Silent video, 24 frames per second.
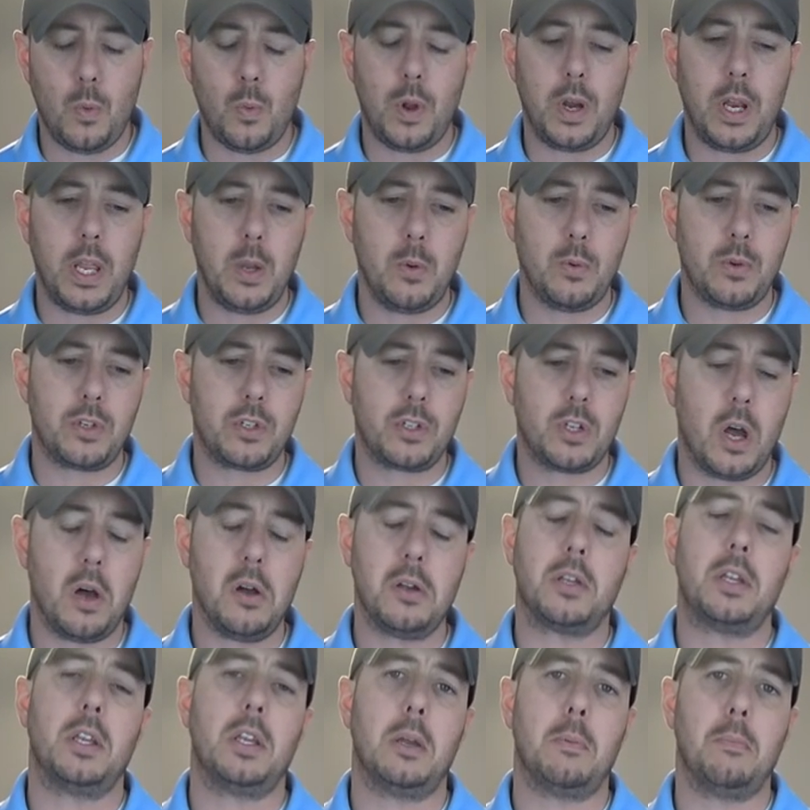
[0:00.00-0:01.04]
when he was
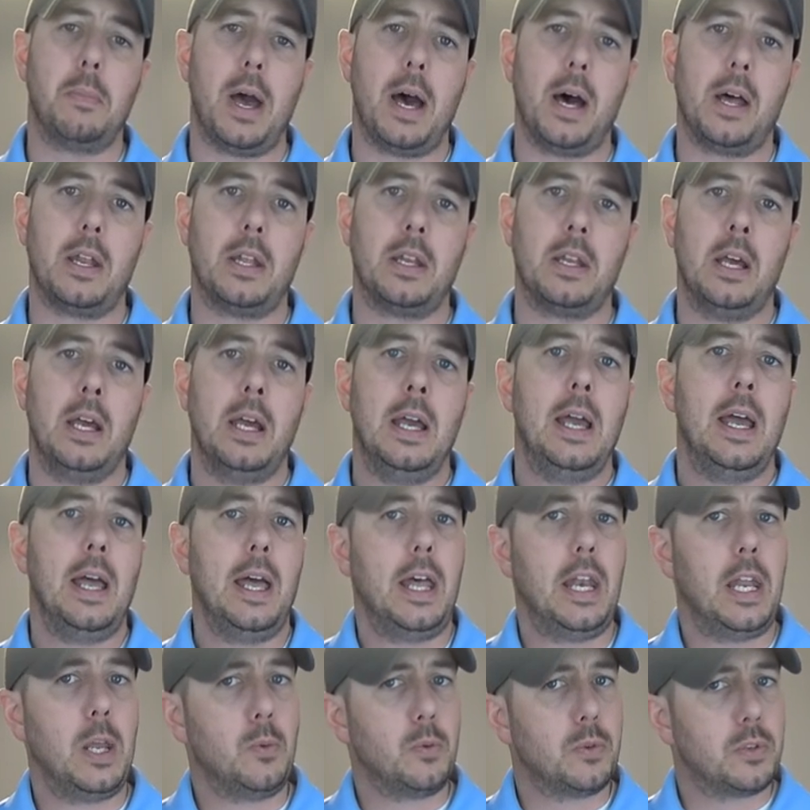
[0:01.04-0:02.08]
talking about it
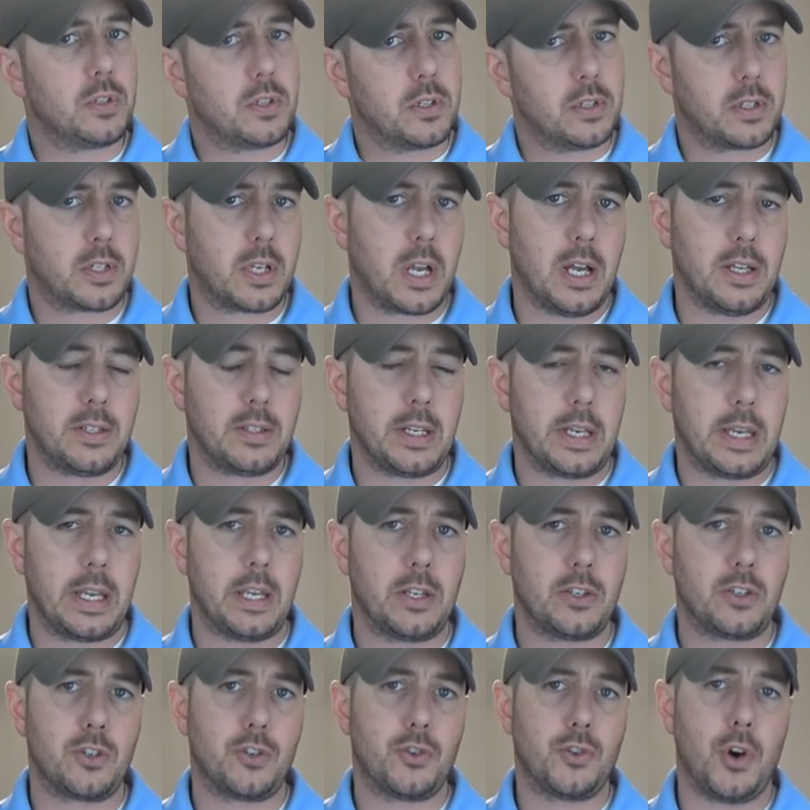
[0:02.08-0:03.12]
and he was discussing
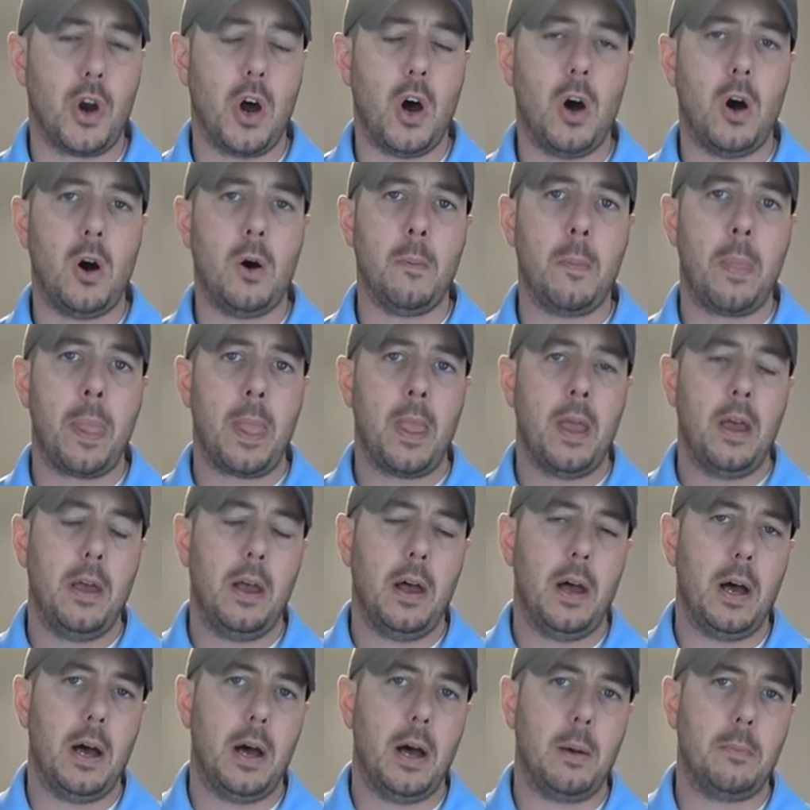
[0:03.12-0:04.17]
his draw,
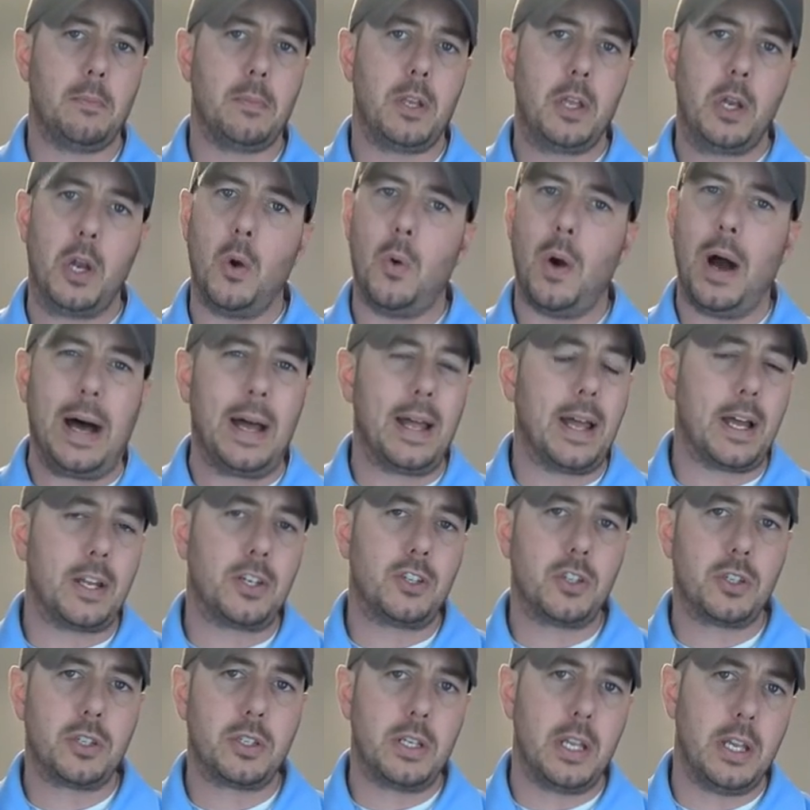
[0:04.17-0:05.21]
um, you know, I, I,
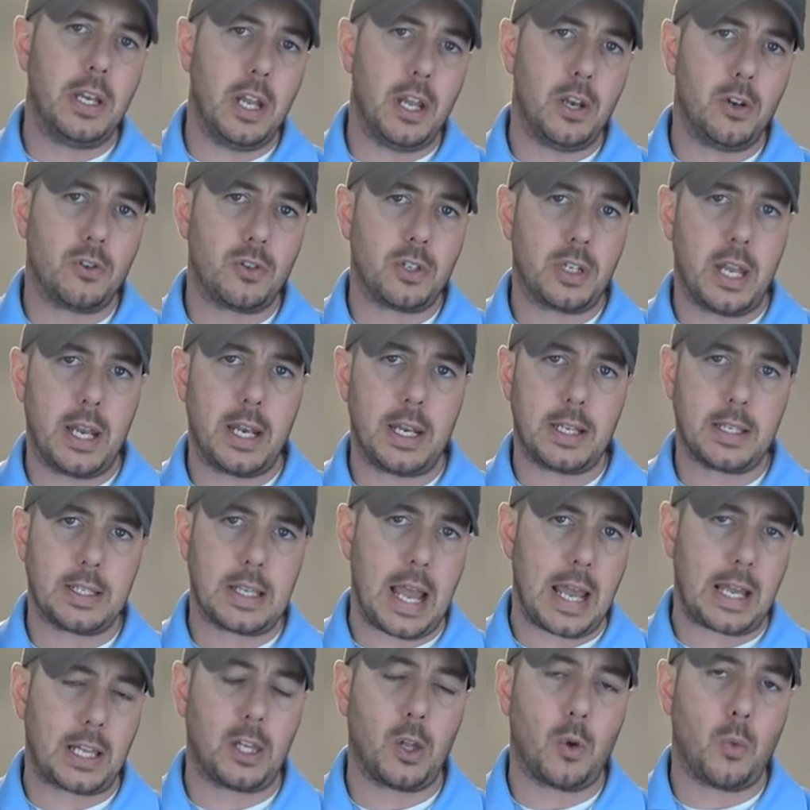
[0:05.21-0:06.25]
just didn't understand
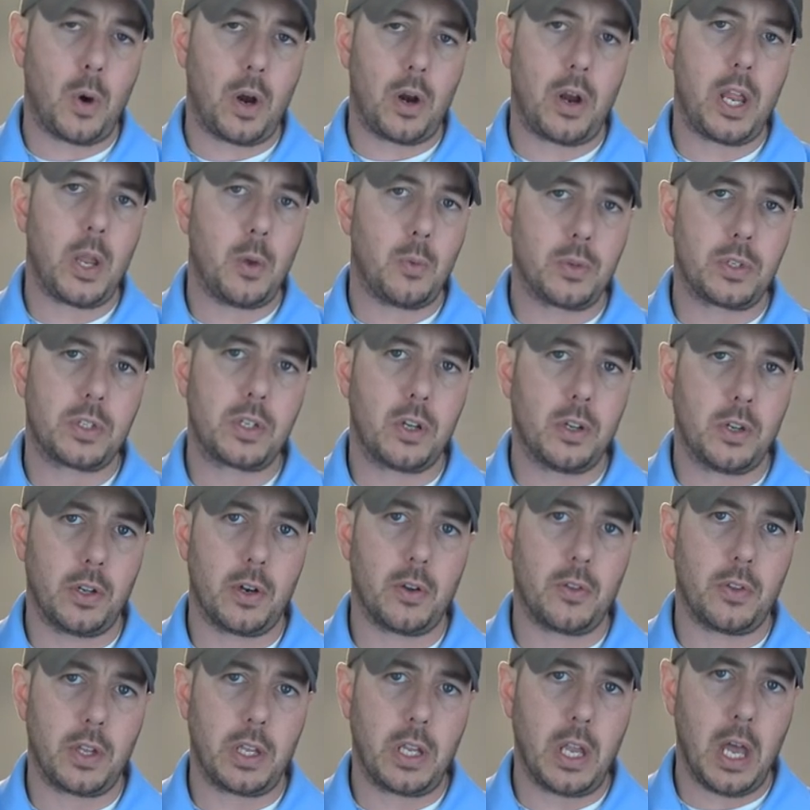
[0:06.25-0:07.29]
exactly where he was
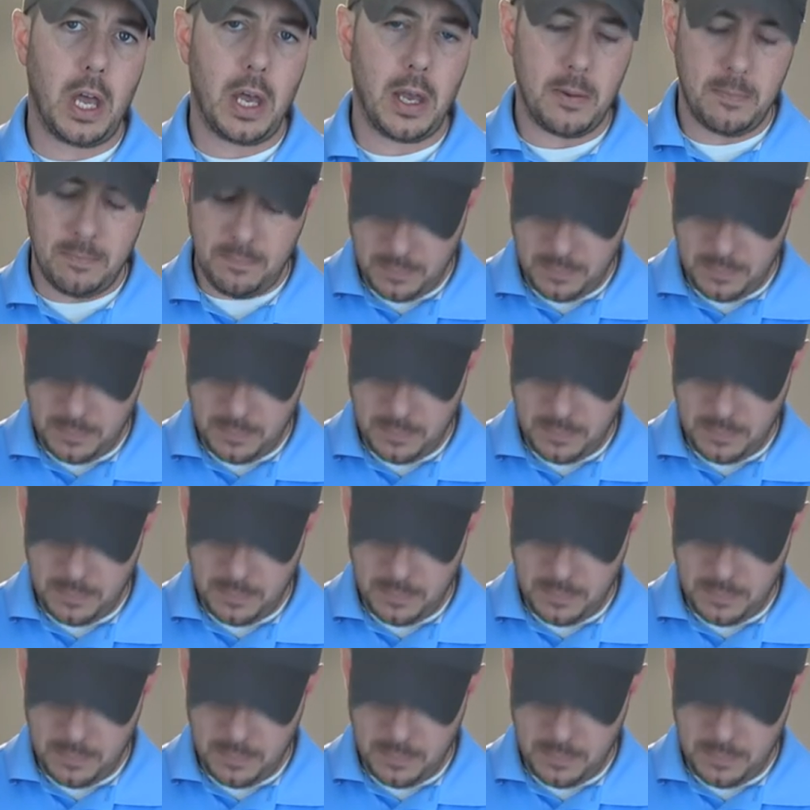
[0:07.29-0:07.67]
clearing the gun,